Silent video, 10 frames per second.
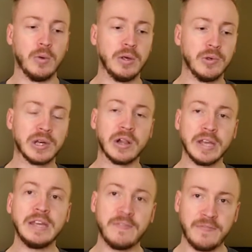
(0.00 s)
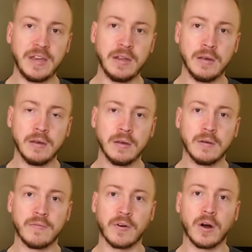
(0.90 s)
use Clean Feed
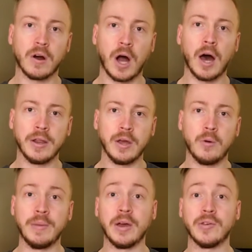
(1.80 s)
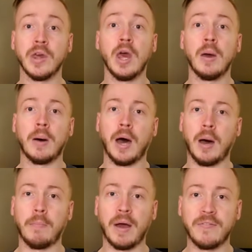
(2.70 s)
for our audio because
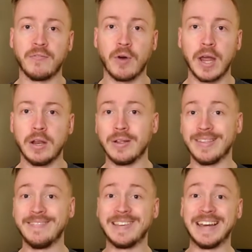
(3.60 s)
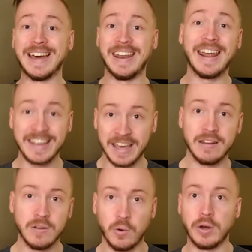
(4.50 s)
my friend lives in
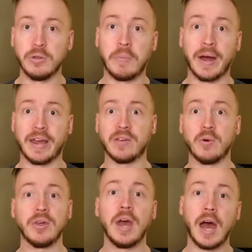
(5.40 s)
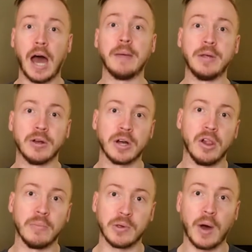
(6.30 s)
Connecticut, who I do the podcast with. I'm here in Columbus,